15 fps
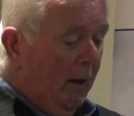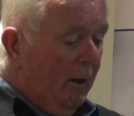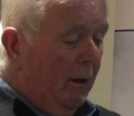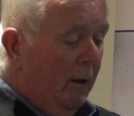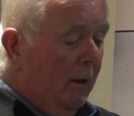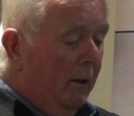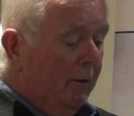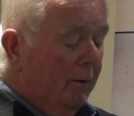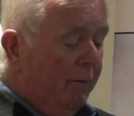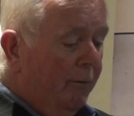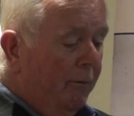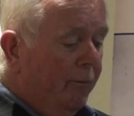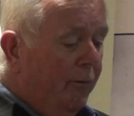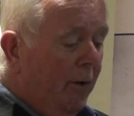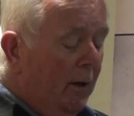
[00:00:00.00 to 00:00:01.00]

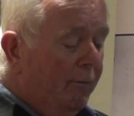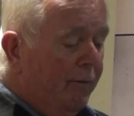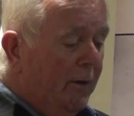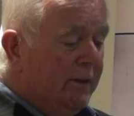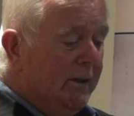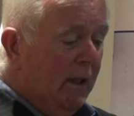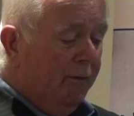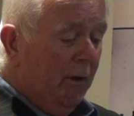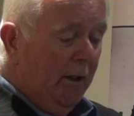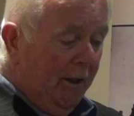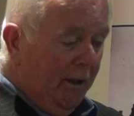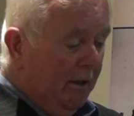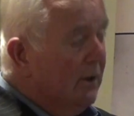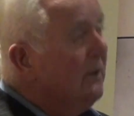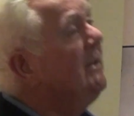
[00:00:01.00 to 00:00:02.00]
For several
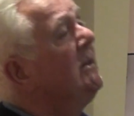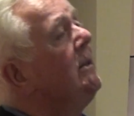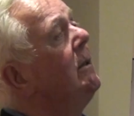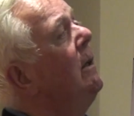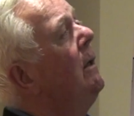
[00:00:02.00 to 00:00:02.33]
years,